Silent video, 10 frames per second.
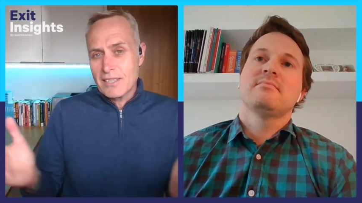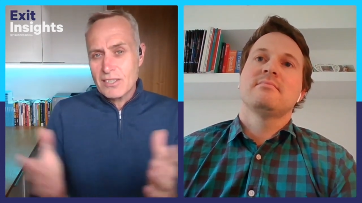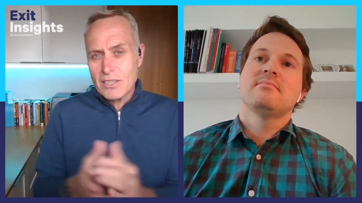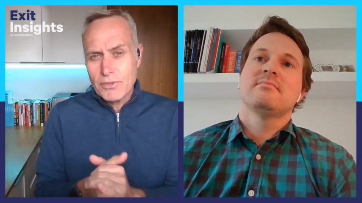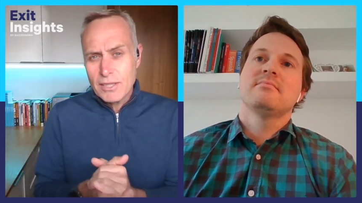Speaker 1: it's
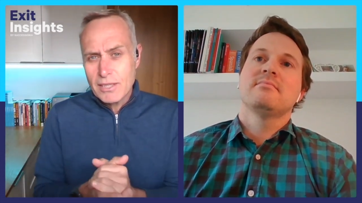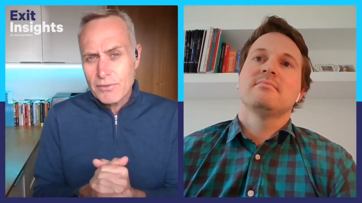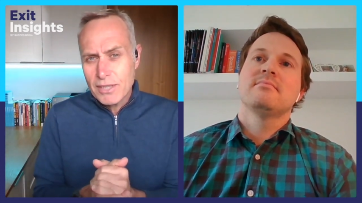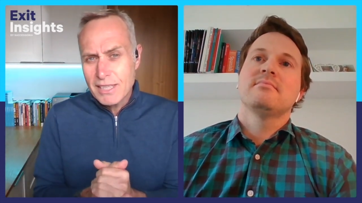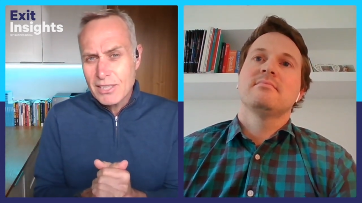different in
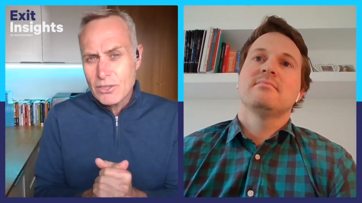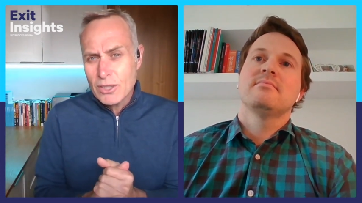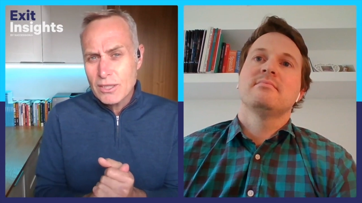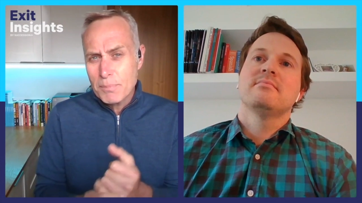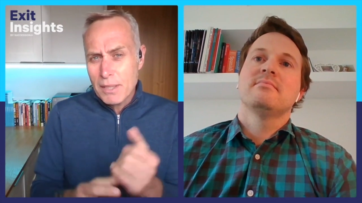different
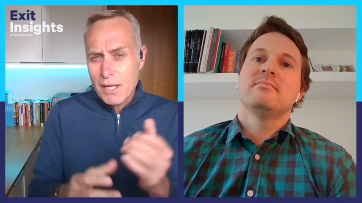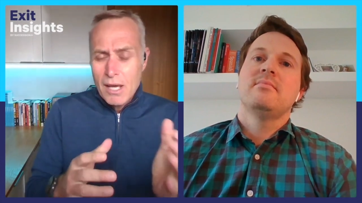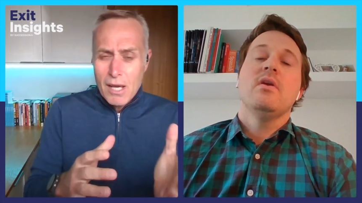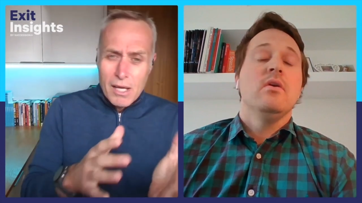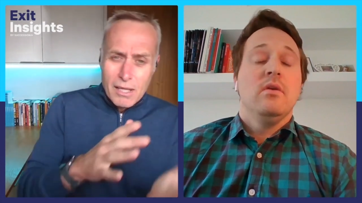industries, but
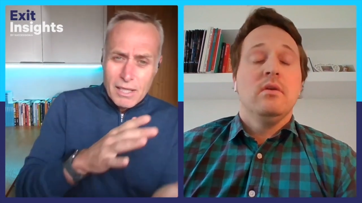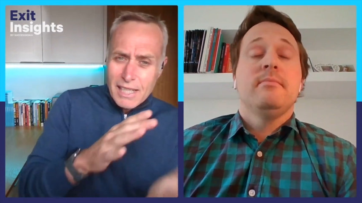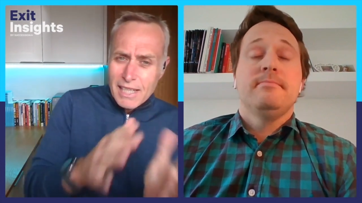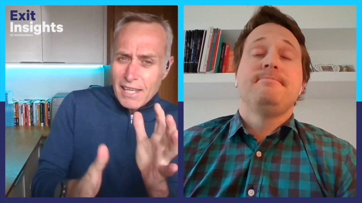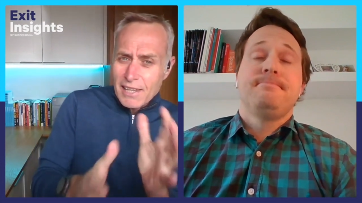
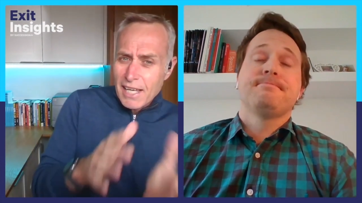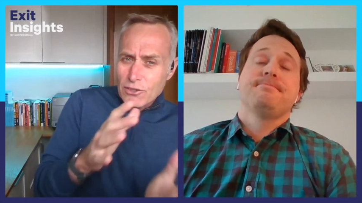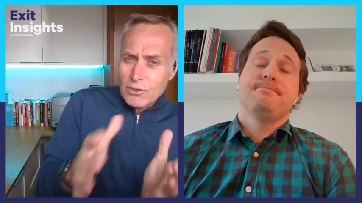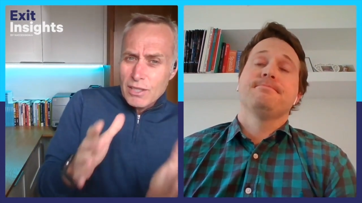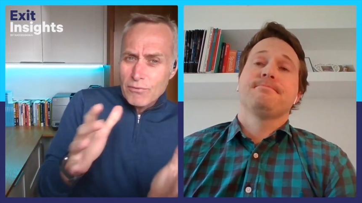you get that
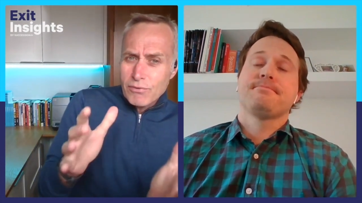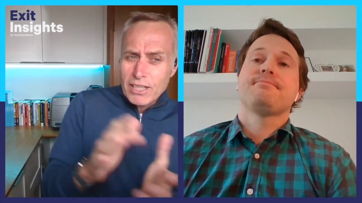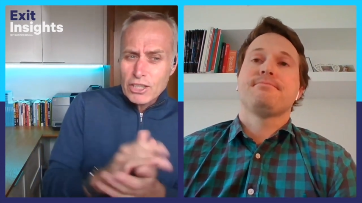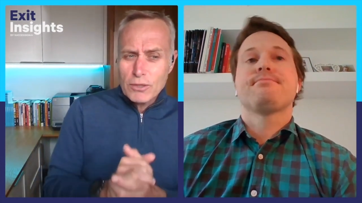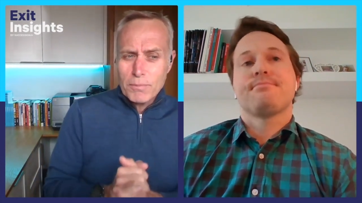
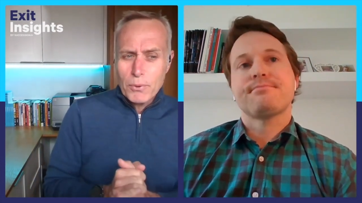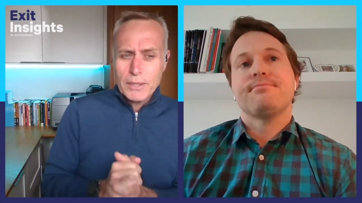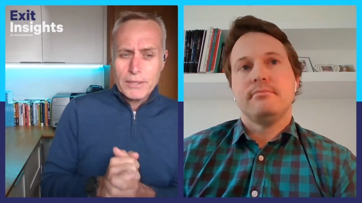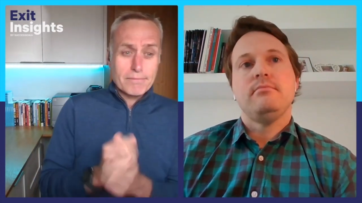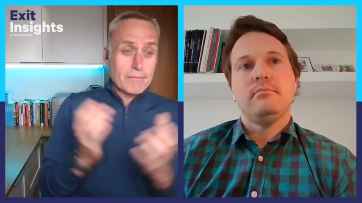inflection
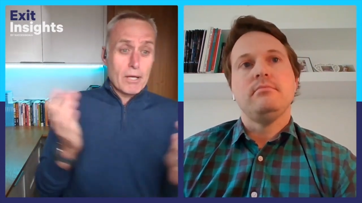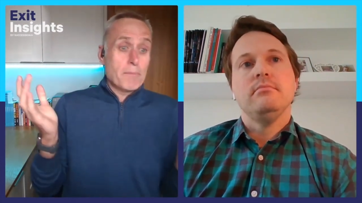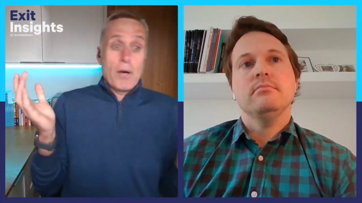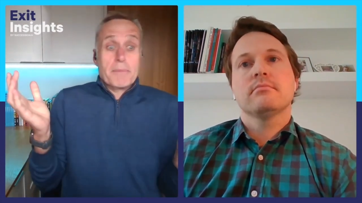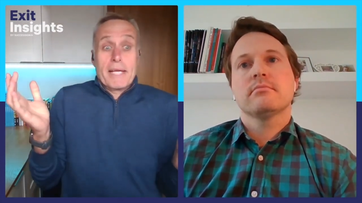point,
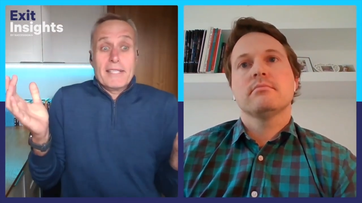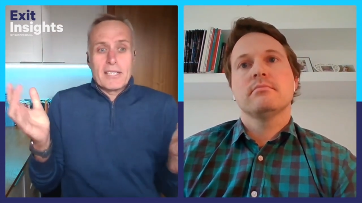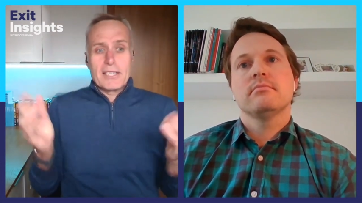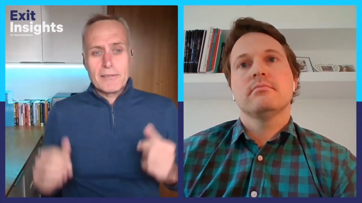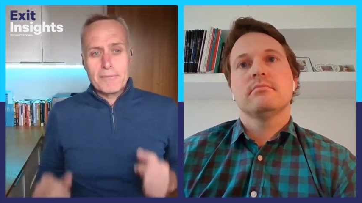I'm, I'm
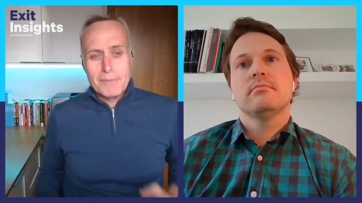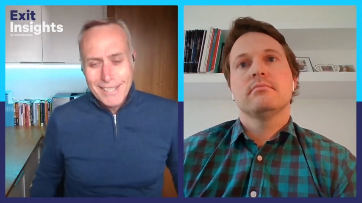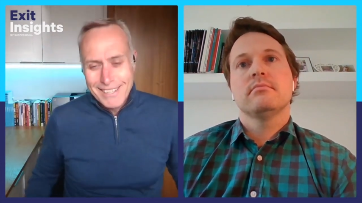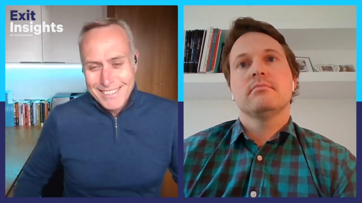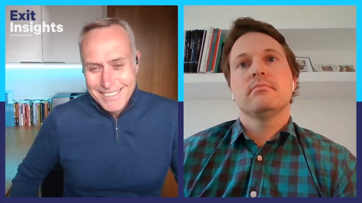guessing.
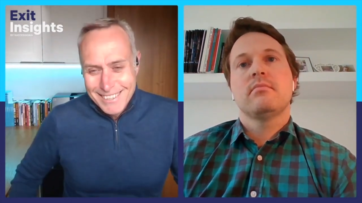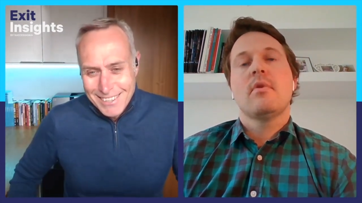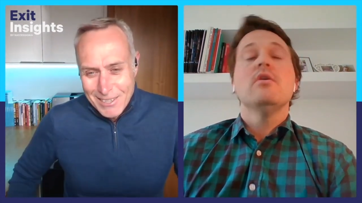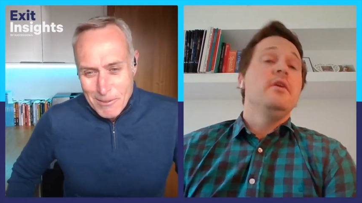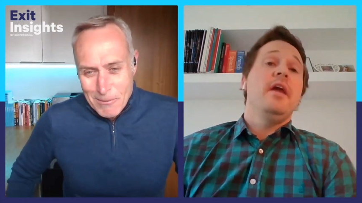
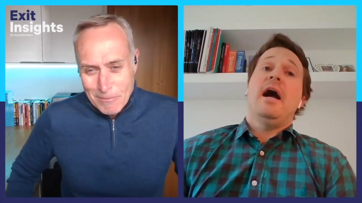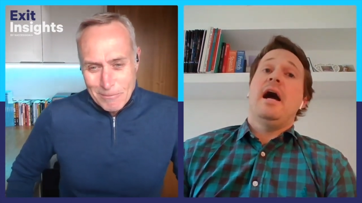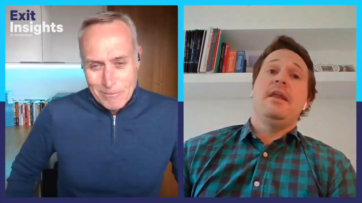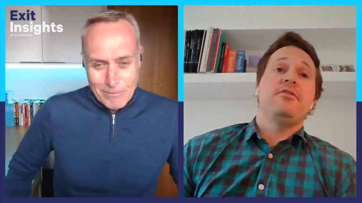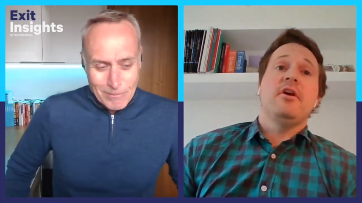
Speaker 2: Yeah, and
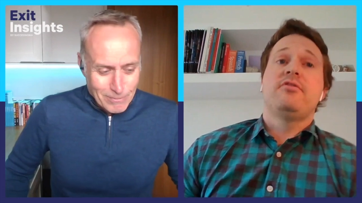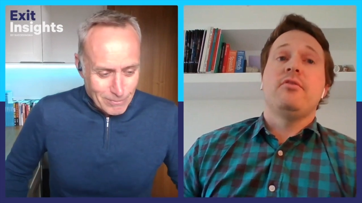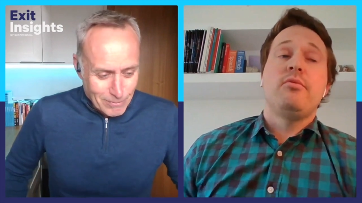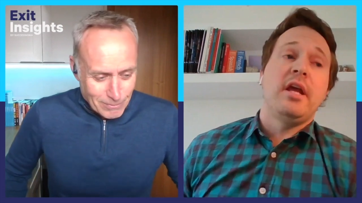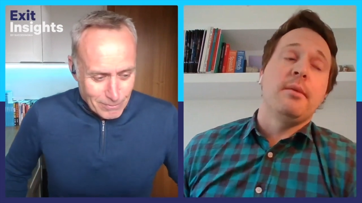it's, it's a
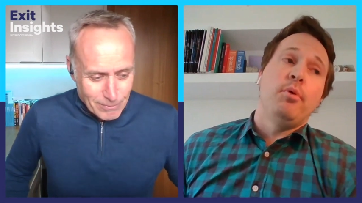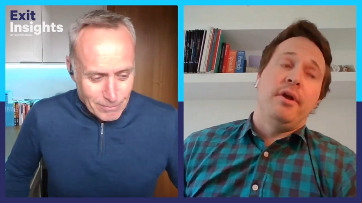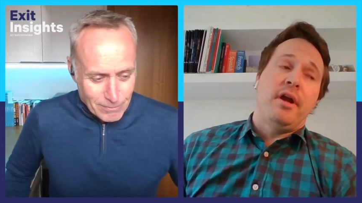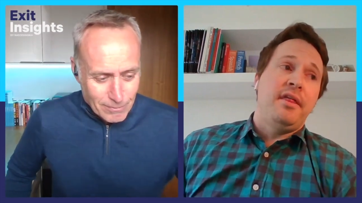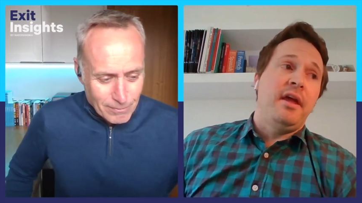really good point. And
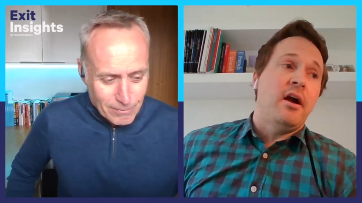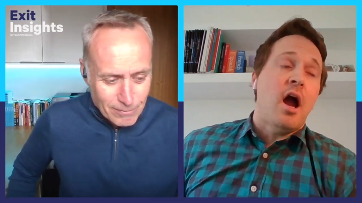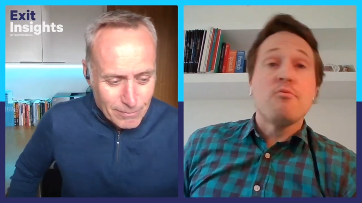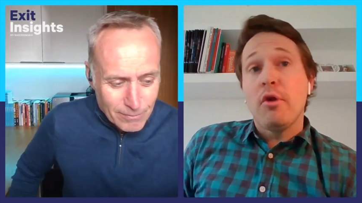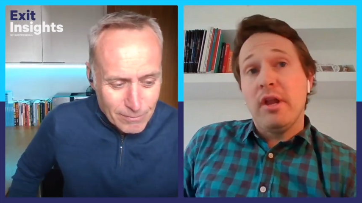I think,
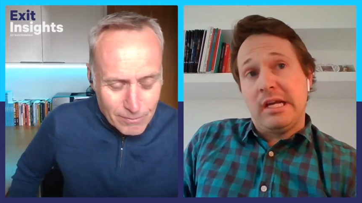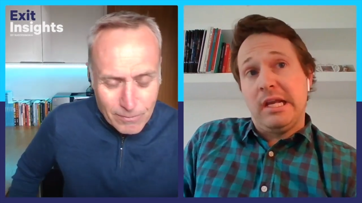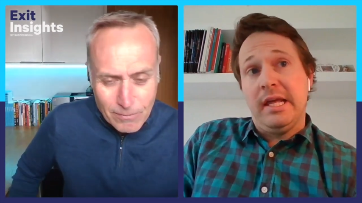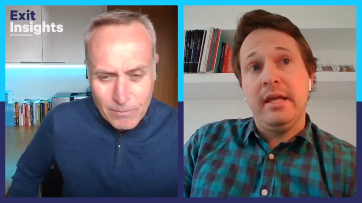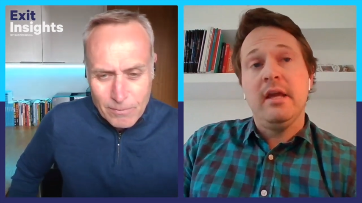
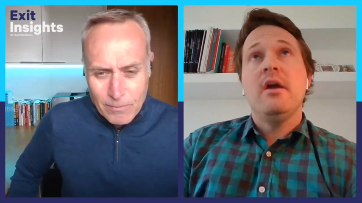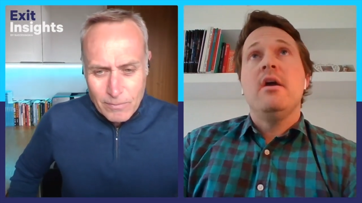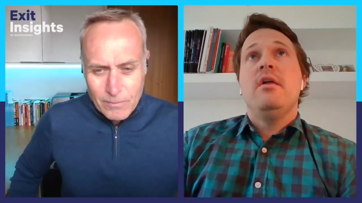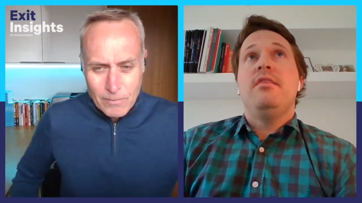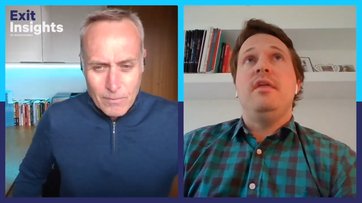ironically,
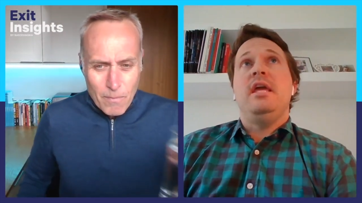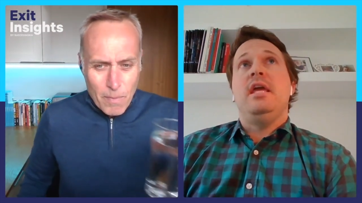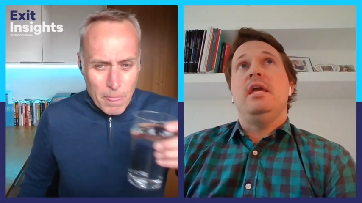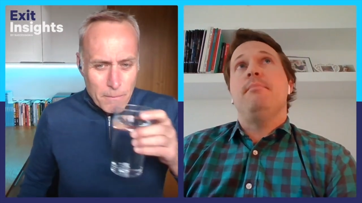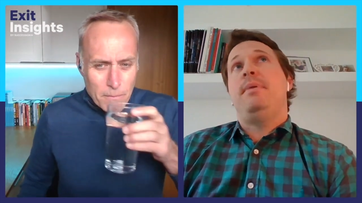
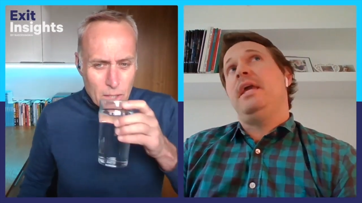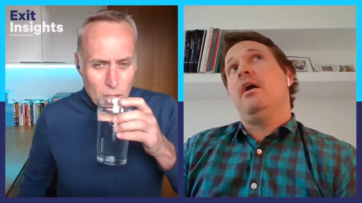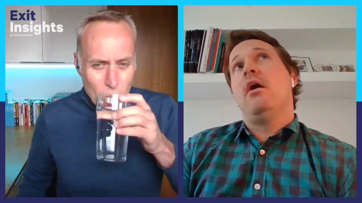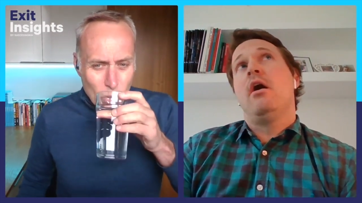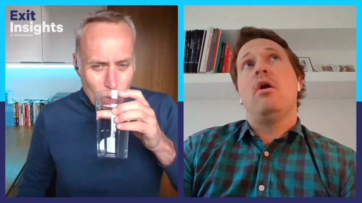the PR
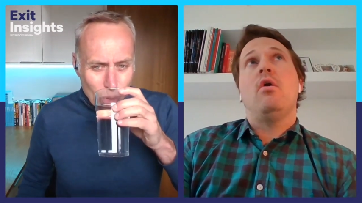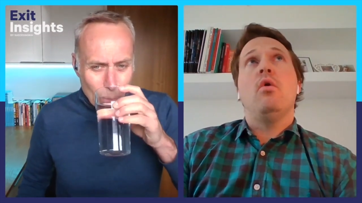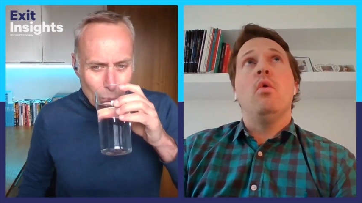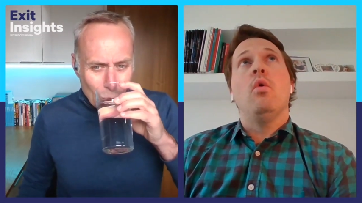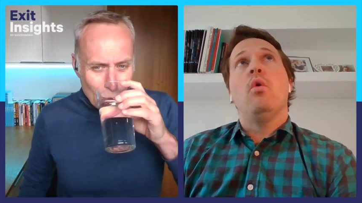
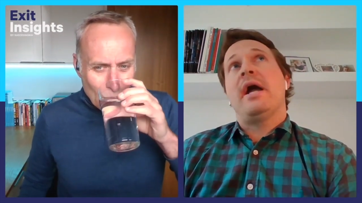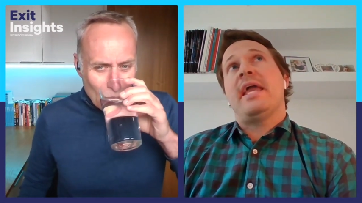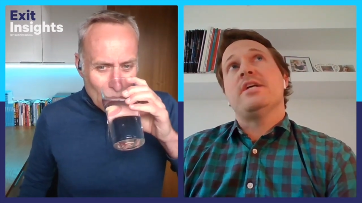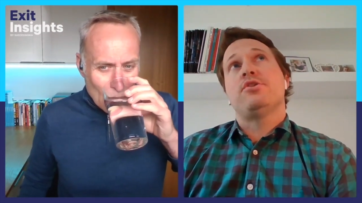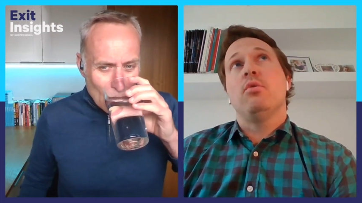or I
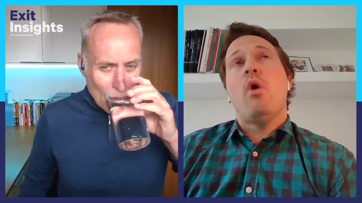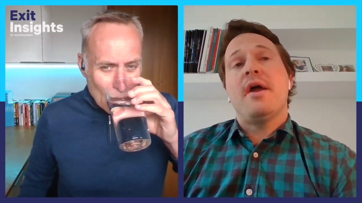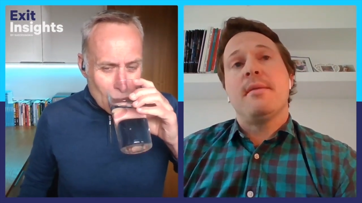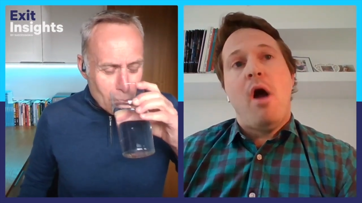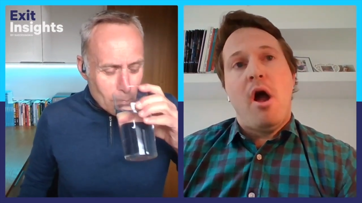guess the
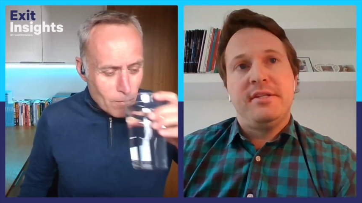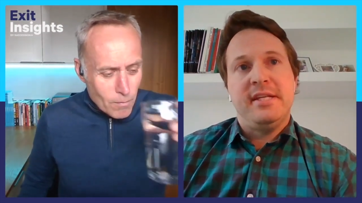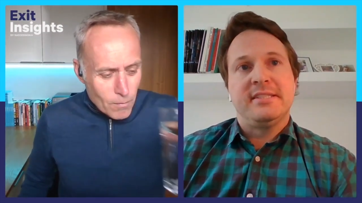wider marketing